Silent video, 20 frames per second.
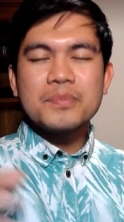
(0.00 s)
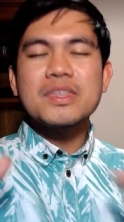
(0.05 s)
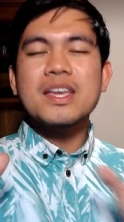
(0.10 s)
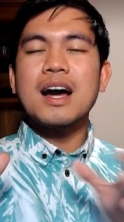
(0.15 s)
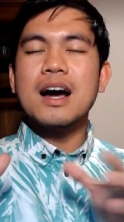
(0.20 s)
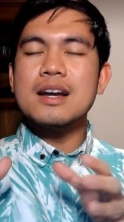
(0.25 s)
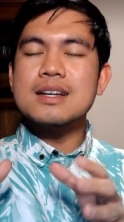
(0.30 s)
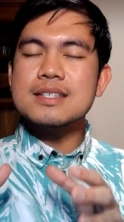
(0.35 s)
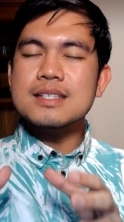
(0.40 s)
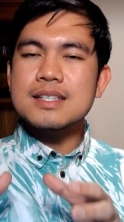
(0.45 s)

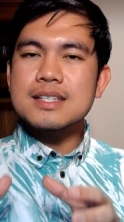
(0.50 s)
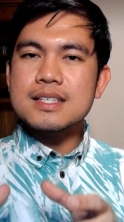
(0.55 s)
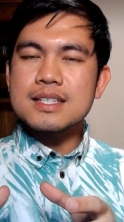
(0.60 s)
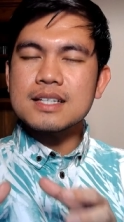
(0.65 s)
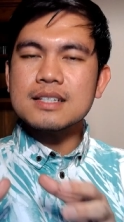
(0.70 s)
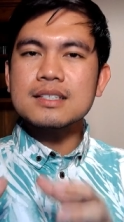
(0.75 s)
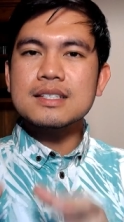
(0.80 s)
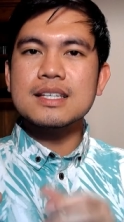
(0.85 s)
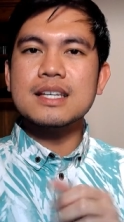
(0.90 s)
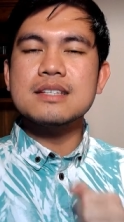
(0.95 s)
I
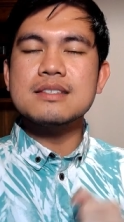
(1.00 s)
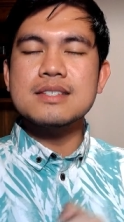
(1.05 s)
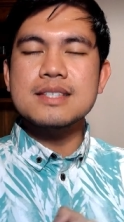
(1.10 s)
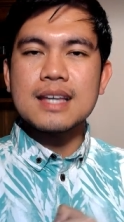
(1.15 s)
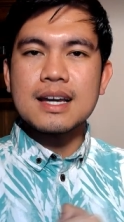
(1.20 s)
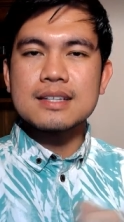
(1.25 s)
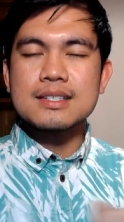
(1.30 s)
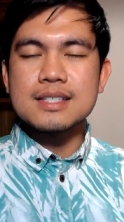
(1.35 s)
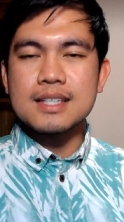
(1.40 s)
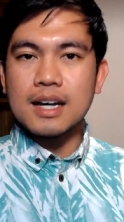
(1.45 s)
still can
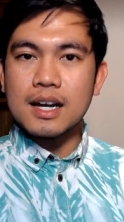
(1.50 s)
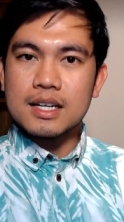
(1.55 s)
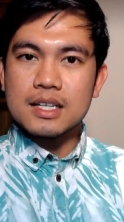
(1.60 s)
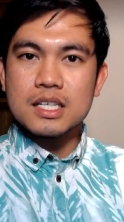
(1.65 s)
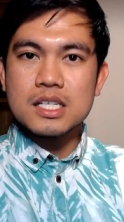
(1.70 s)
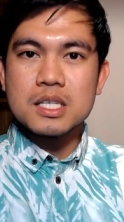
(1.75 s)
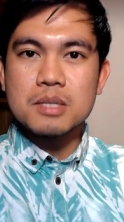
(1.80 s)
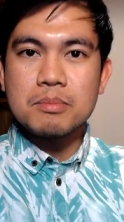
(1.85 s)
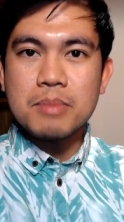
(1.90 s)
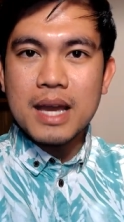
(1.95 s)
get the
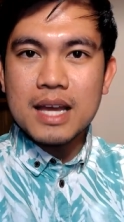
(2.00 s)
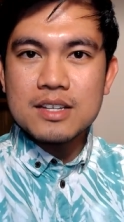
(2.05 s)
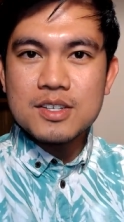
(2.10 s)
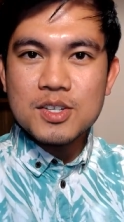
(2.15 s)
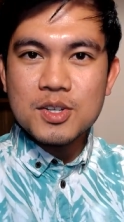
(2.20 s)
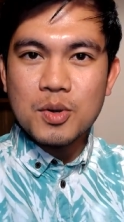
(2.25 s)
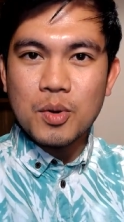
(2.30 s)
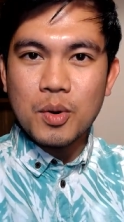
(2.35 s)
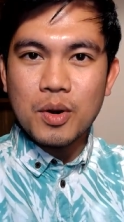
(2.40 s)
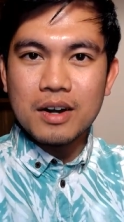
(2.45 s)
highest band
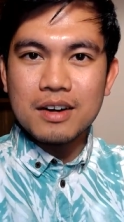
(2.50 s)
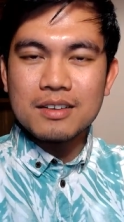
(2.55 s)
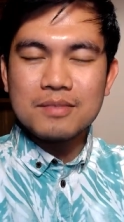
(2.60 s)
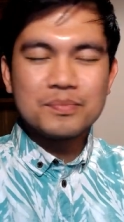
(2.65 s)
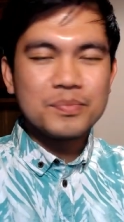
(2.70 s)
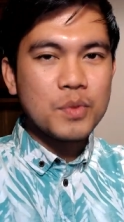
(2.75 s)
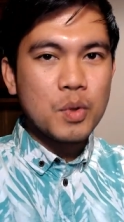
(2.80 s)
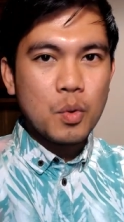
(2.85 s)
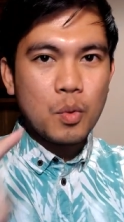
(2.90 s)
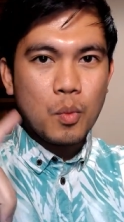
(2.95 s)
score.
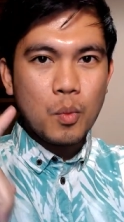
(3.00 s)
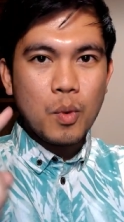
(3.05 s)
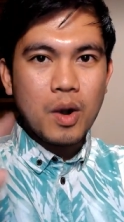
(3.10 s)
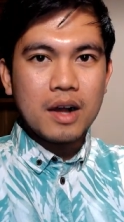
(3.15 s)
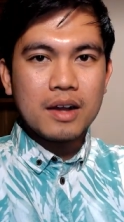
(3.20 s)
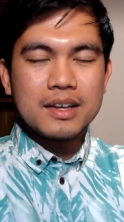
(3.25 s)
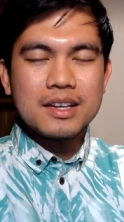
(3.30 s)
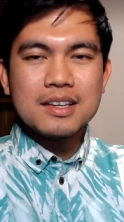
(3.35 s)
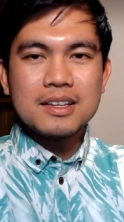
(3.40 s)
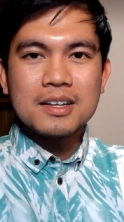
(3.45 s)

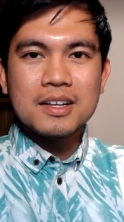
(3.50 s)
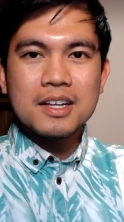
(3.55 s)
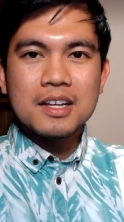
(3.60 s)
Why?